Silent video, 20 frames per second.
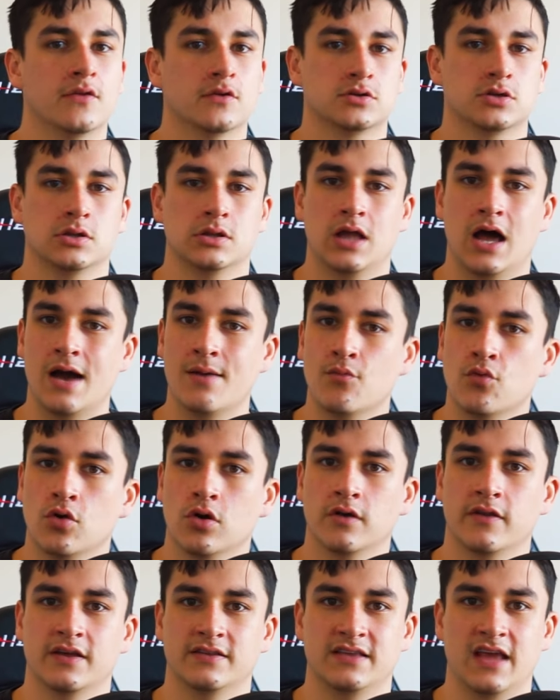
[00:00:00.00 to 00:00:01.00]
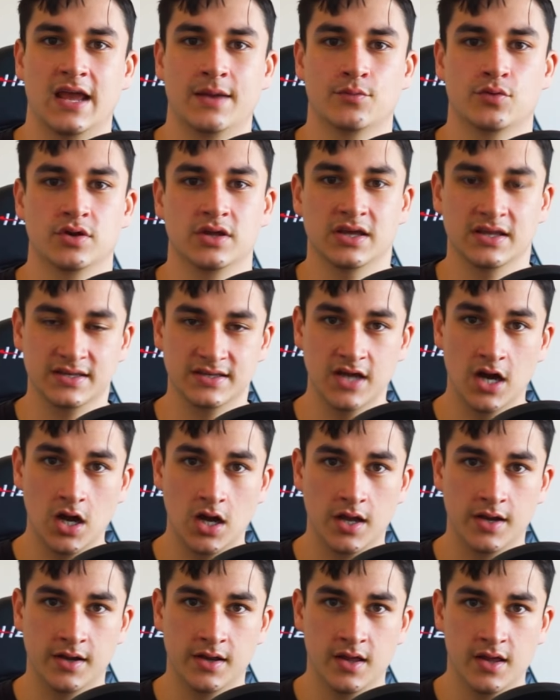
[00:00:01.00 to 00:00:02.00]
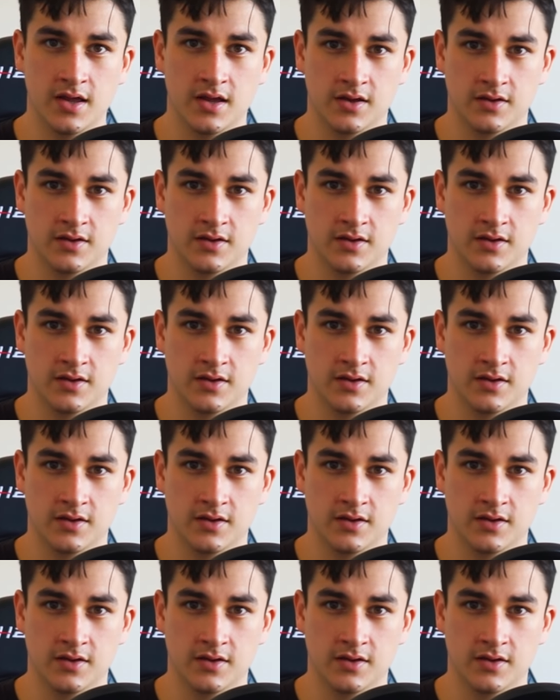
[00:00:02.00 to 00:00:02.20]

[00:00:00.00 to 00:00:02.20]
there's a lot more that's able to get done